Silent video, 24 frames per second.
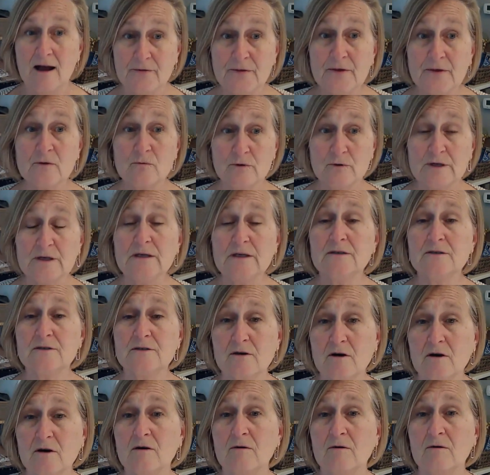I think we need
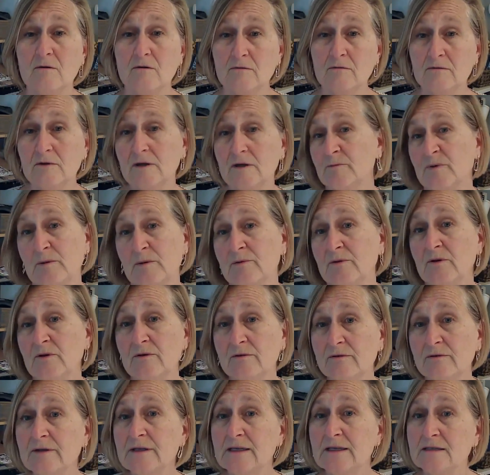to go, like,
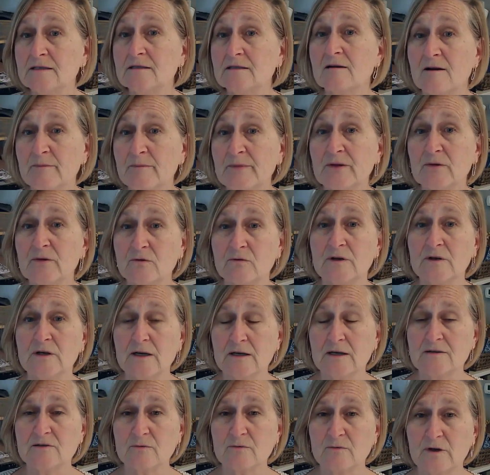people only need to come in
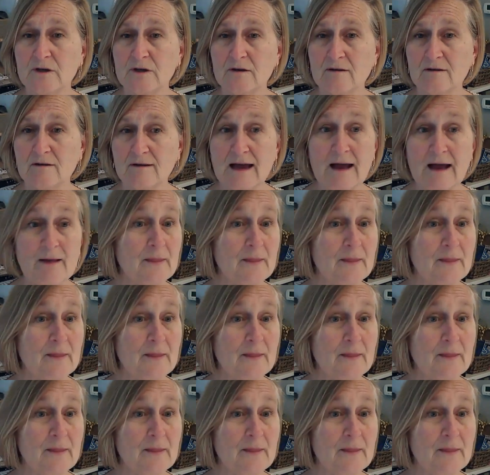3 days a week.